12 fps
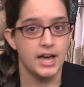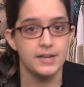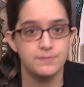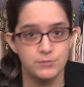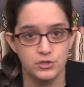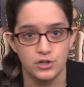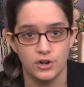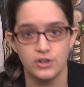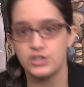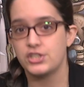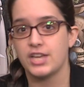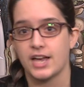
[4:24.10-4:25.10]
guy,
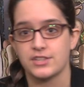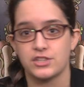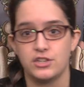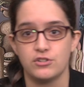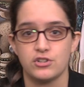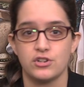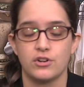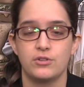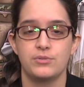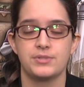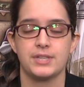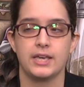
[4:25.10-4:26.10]
Skurge the Executioner,
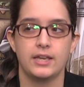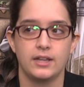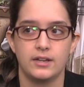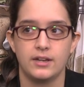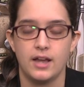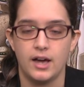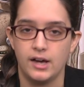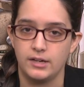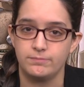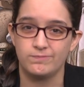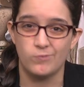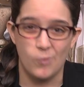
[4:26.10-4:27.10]
who's in
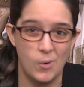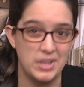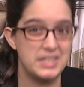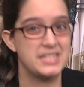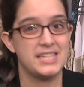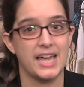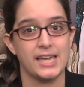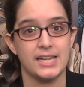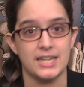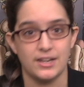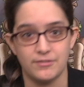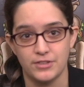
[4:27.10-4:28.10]
uh, one
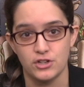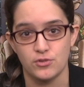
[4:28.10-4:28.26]
second of the